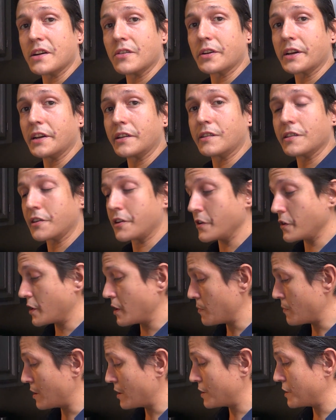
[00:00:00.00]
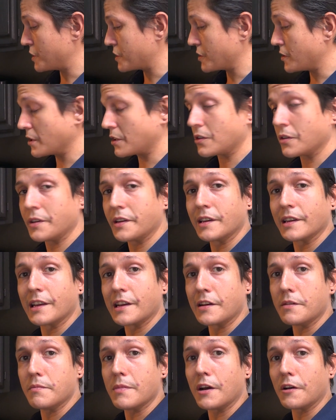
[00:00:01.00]
I'll get to cooking my risotto and
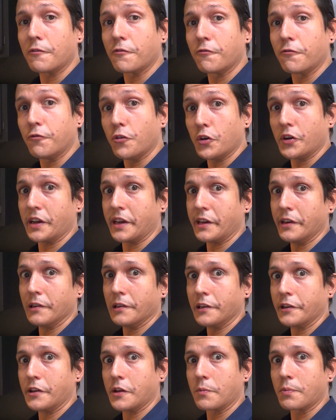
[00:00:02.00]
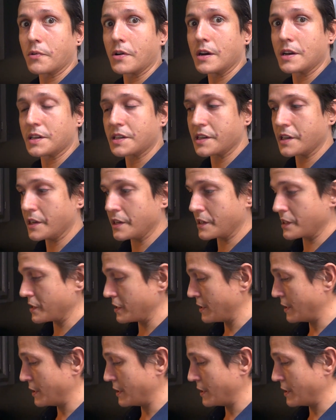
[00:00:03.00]
letting my foot heal in the process.